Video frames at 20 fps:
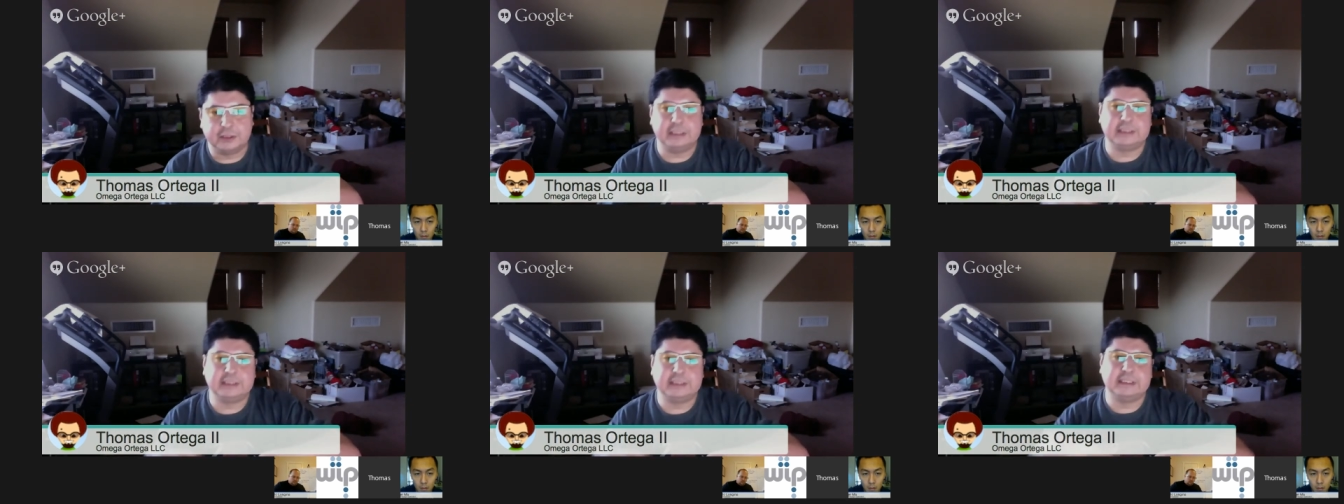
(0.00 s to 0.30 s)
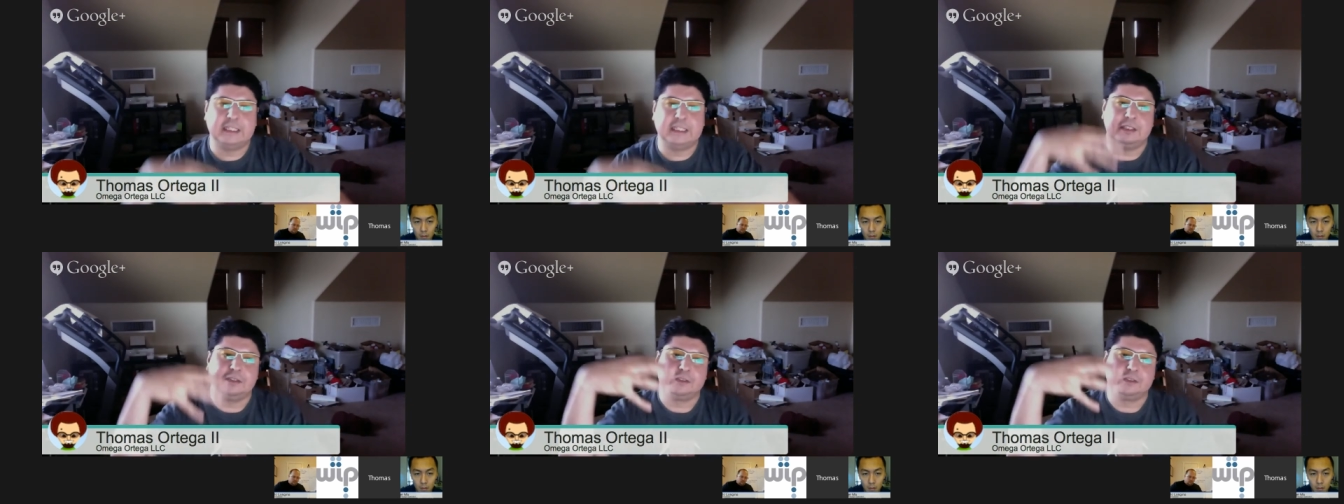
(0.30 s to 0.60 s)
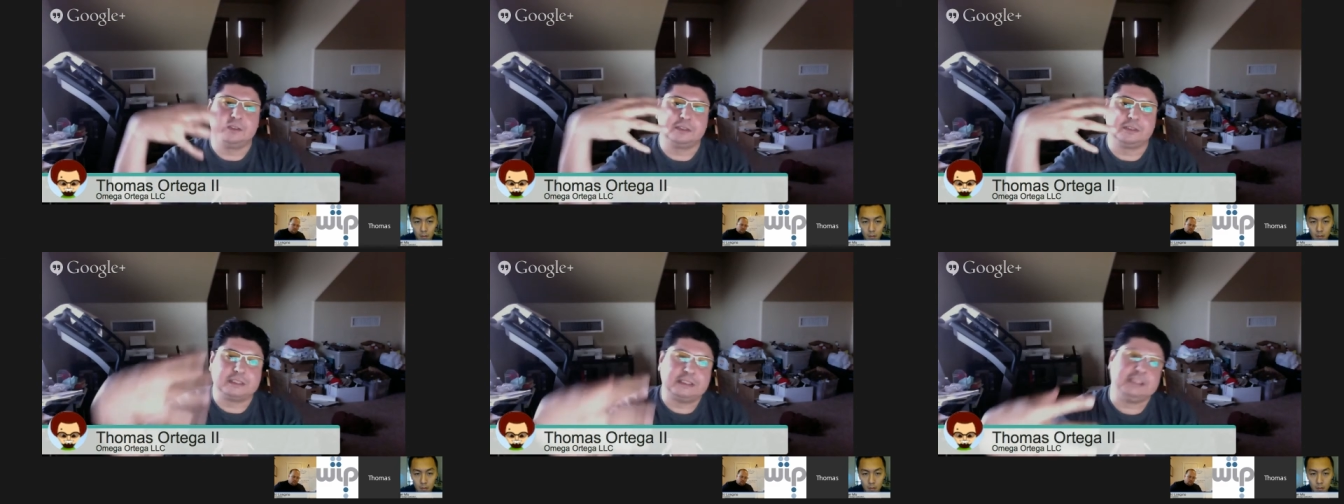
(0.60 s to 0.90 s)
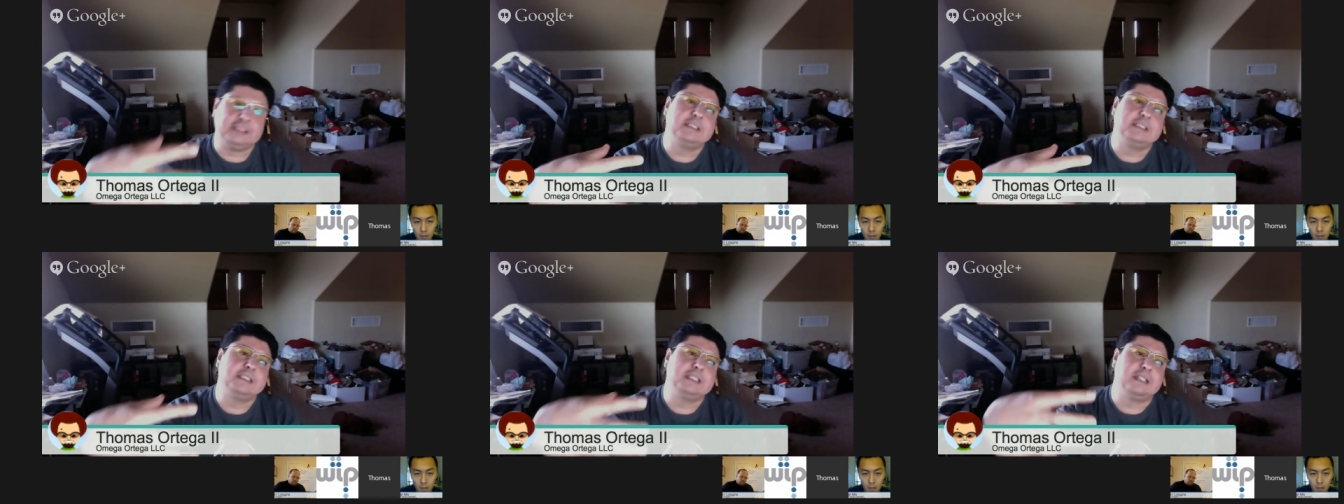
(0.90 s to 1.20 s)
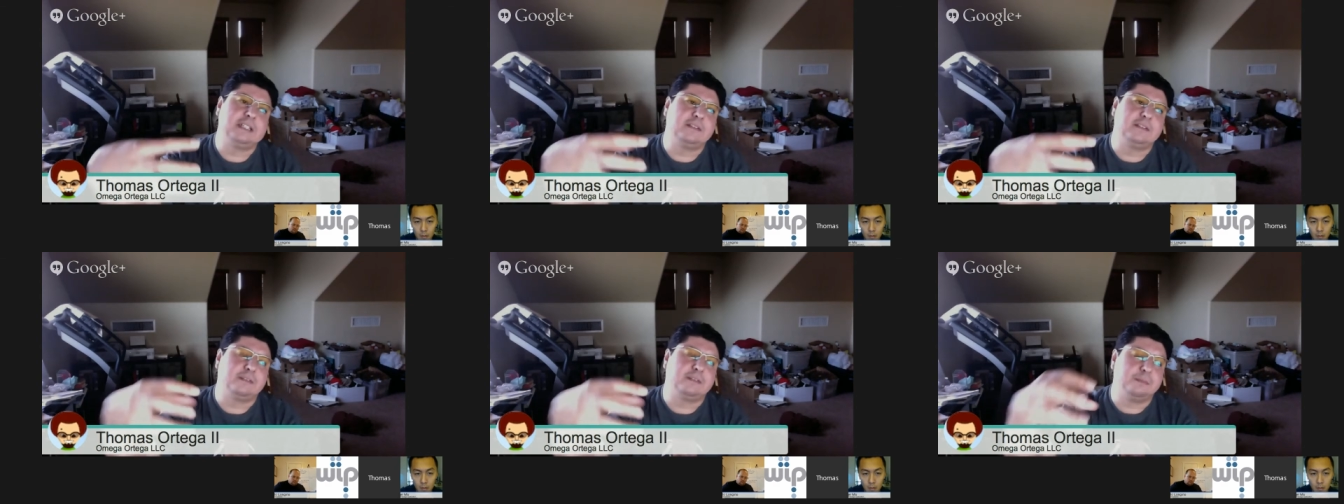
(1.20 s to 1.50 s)
This is how the user sees the
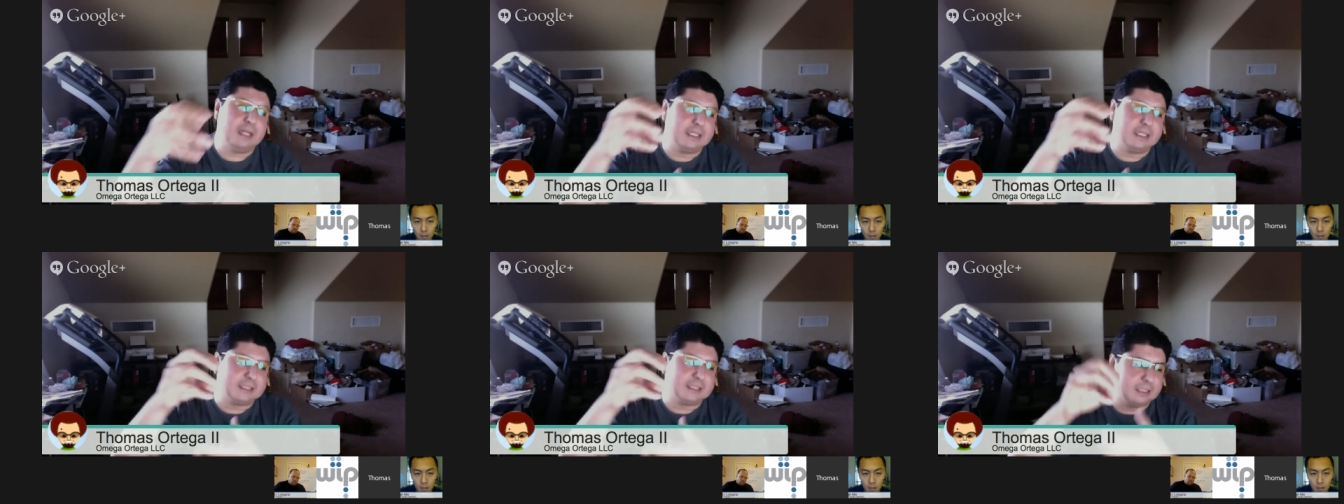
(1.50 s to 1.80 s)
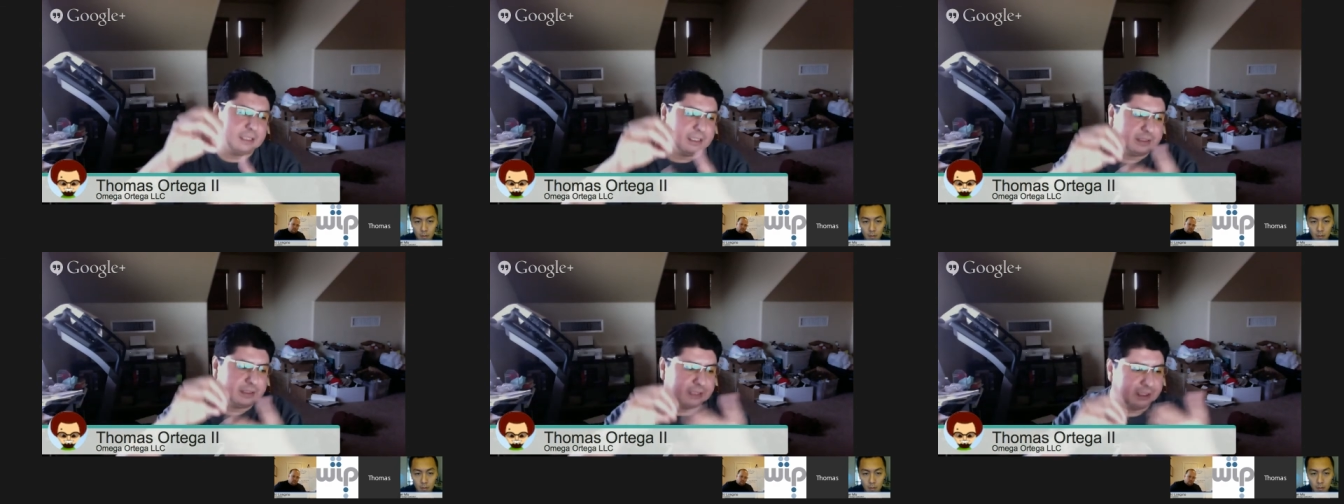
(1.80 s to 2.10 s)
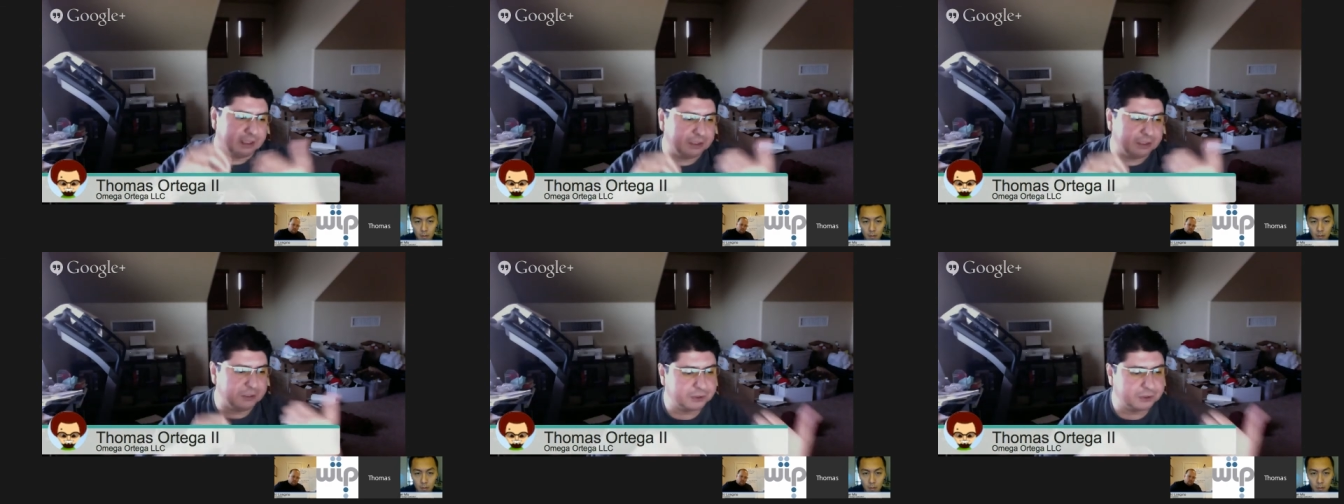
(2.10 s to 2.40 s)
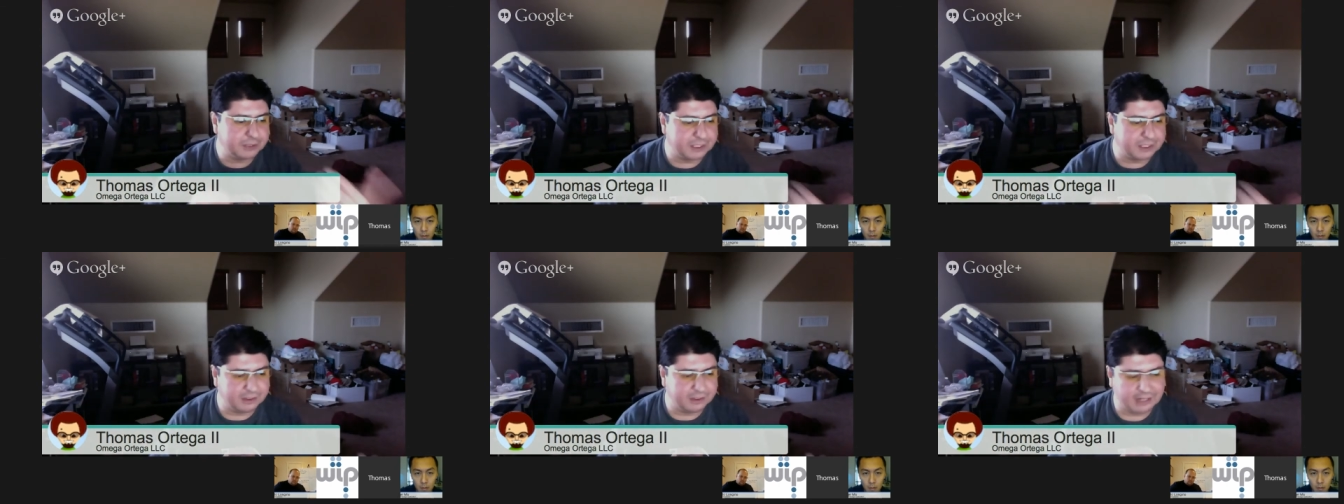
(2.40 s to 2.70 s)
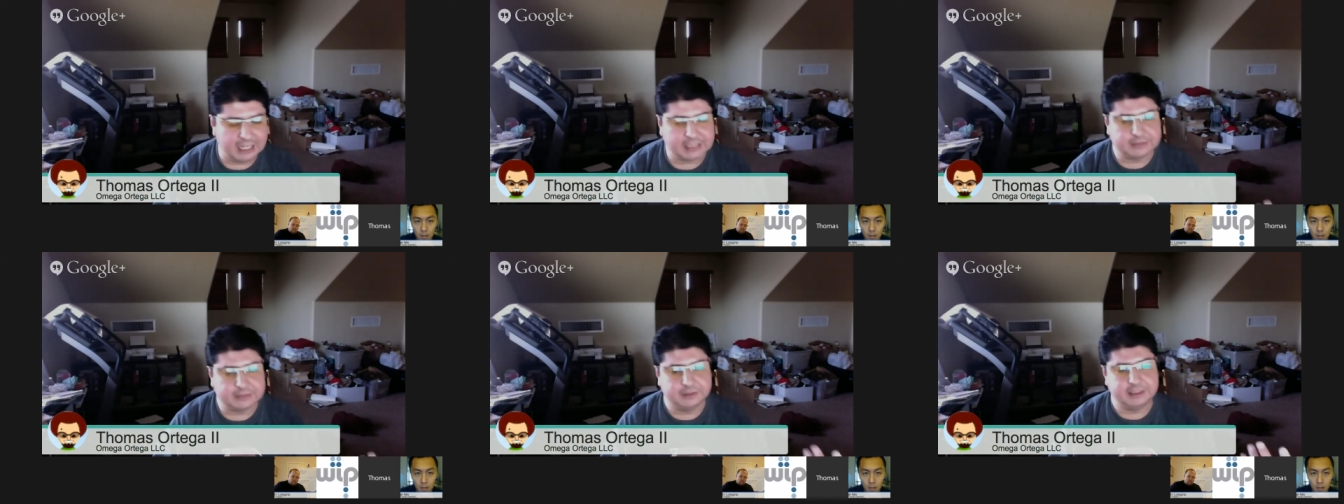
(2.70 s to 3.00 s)
information. Here's how the user
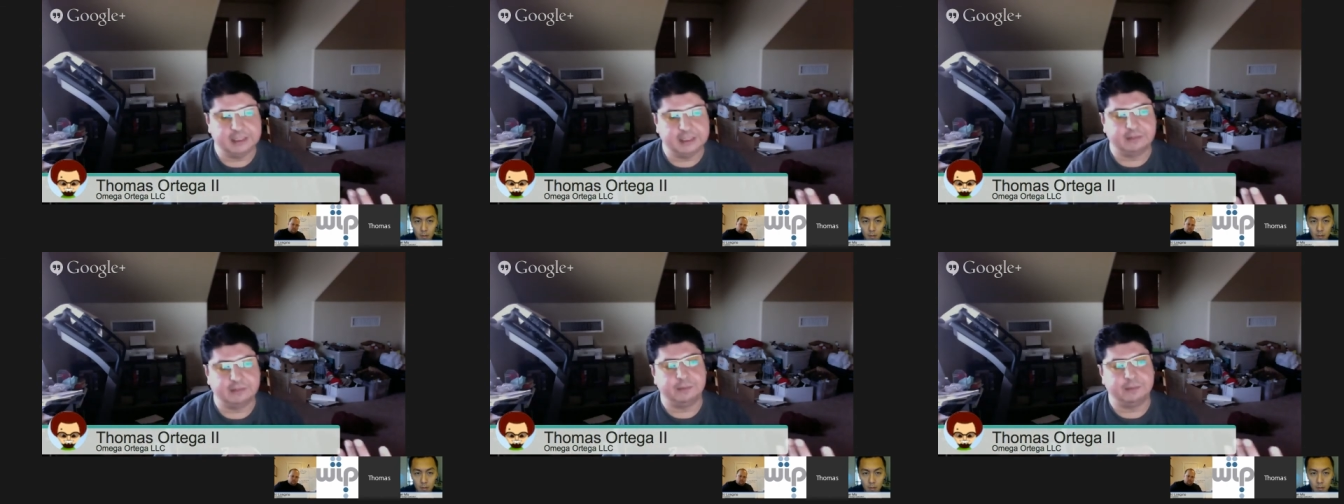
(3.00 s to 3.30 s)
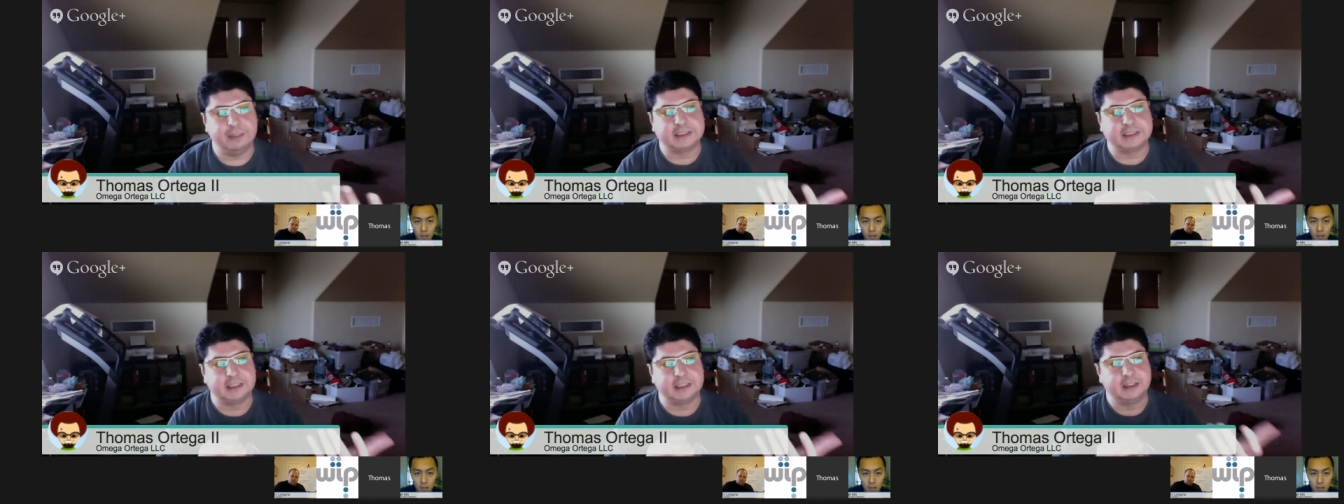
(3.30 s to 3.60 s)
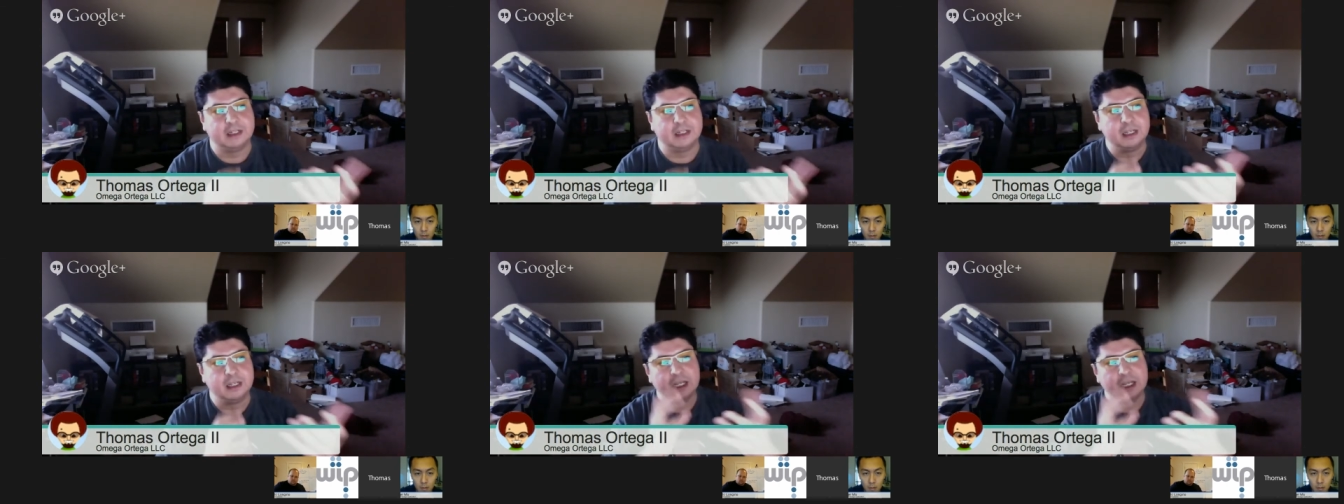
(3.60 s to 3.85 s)
interacts with the information.